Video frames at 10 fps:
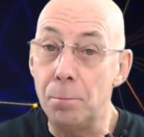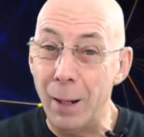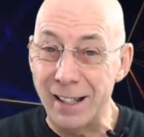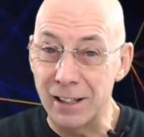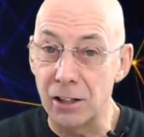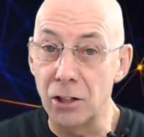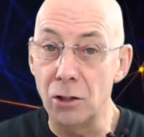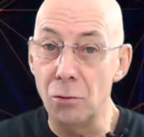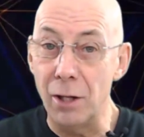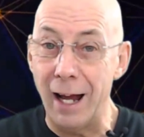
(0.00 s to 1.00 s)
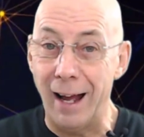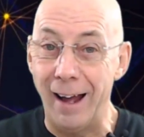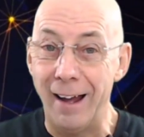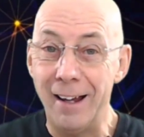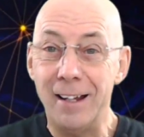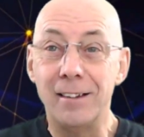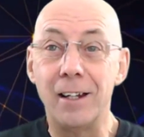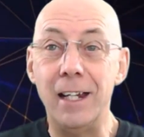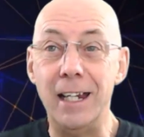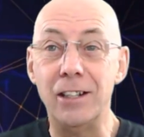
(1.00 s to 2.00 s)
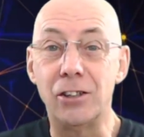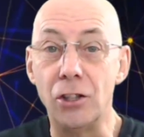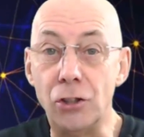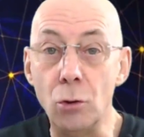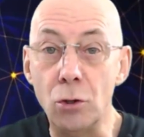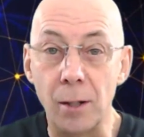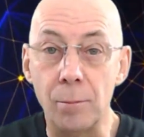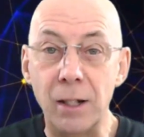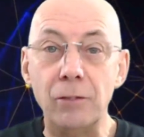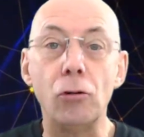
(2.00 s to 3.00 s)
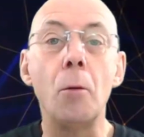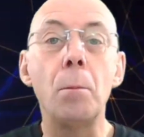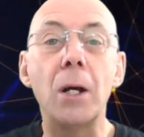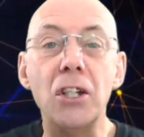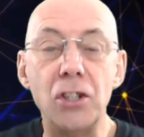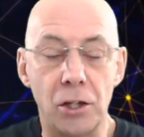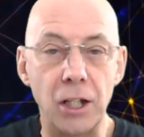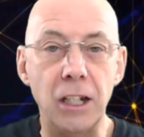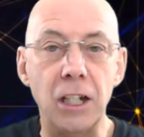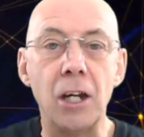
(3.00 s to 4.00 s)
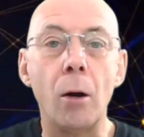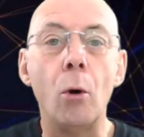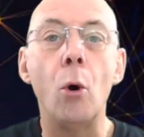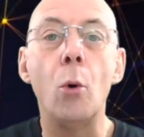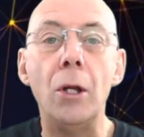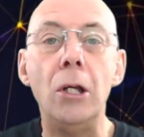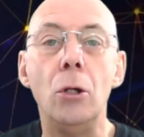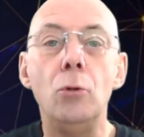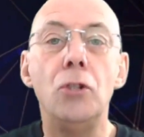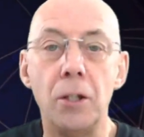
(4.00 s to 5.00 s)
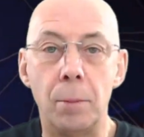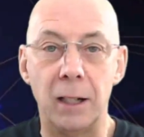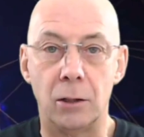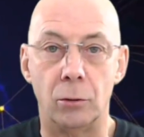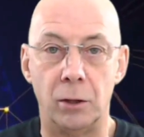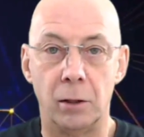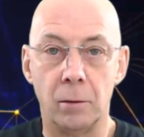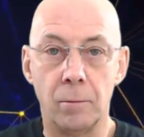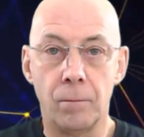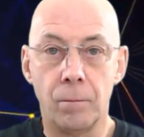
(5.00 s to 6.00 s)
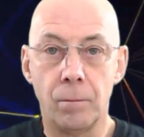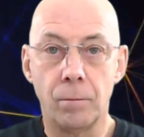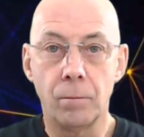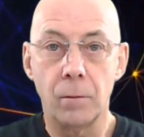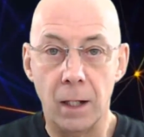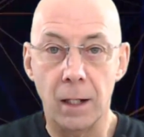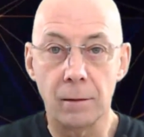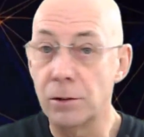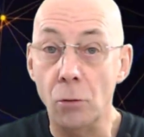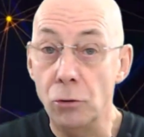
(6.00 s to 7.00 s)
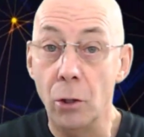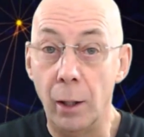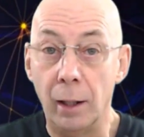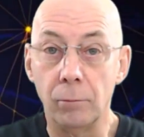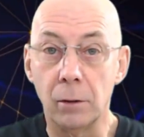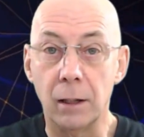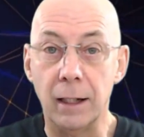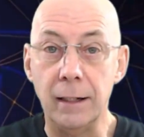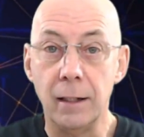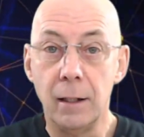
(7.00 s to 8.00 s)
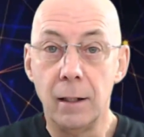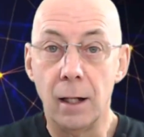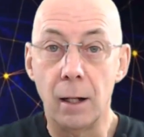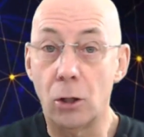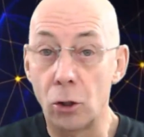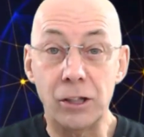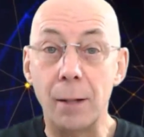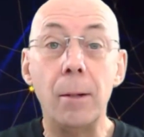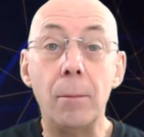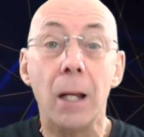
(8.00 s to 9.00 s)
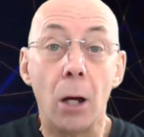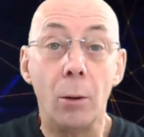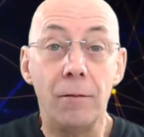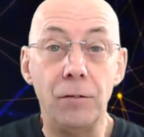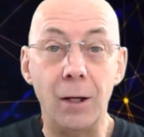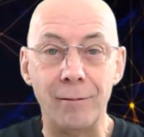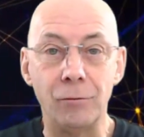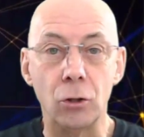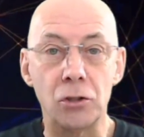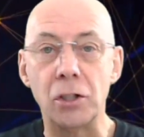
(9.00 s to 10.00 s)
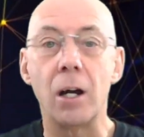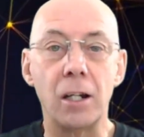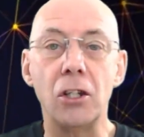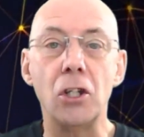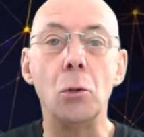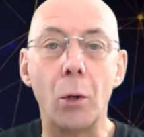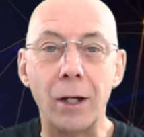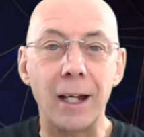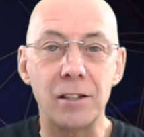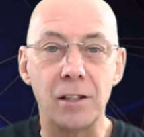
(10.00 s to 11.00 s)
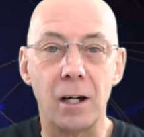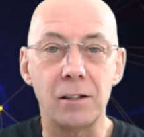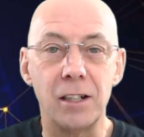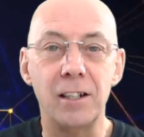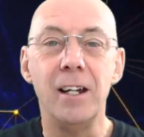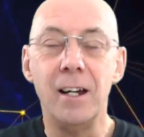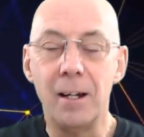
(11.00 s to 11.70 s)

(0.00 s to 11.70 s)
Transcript: better to do that than it is to do something wrong because you think you know it all and lose your Bitcoin. Yeah, don't do it. Okay, contact me below if you haven't got started and you want to get started.